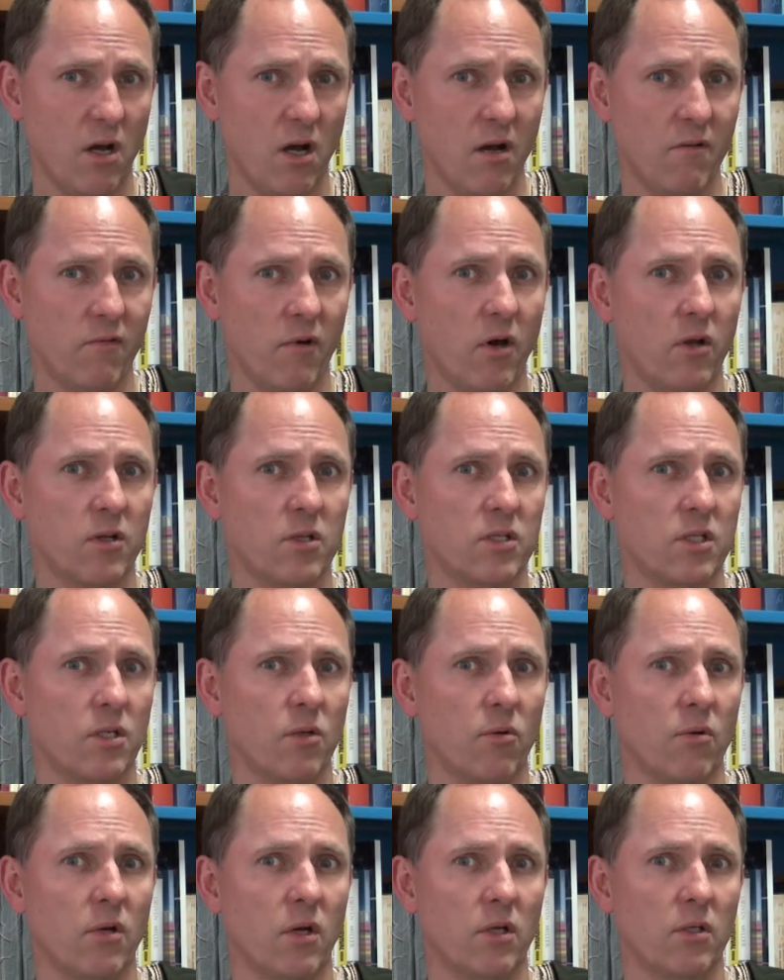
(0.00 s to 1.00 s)
of
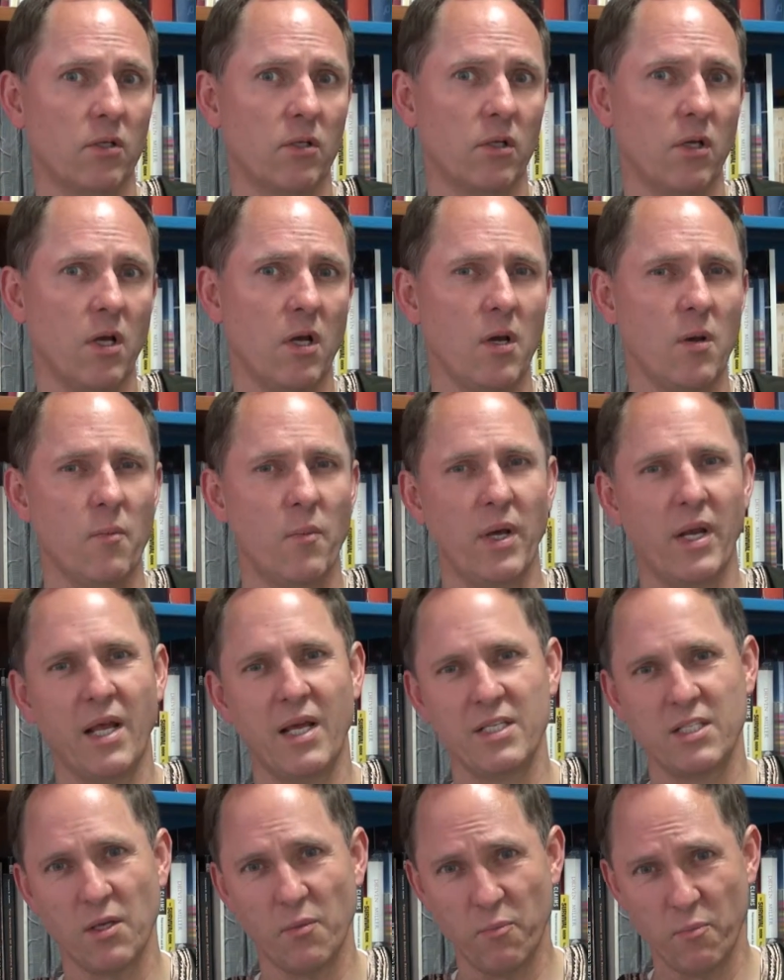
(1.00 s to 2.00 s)
honesty or not, but
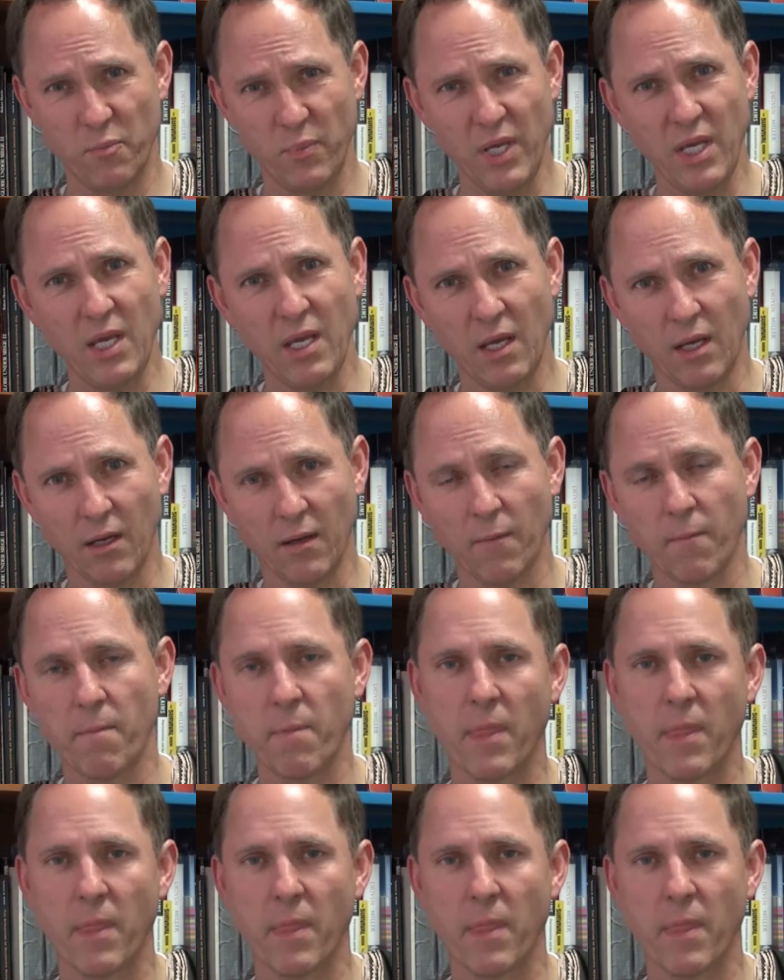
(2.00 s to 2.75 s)
as a being,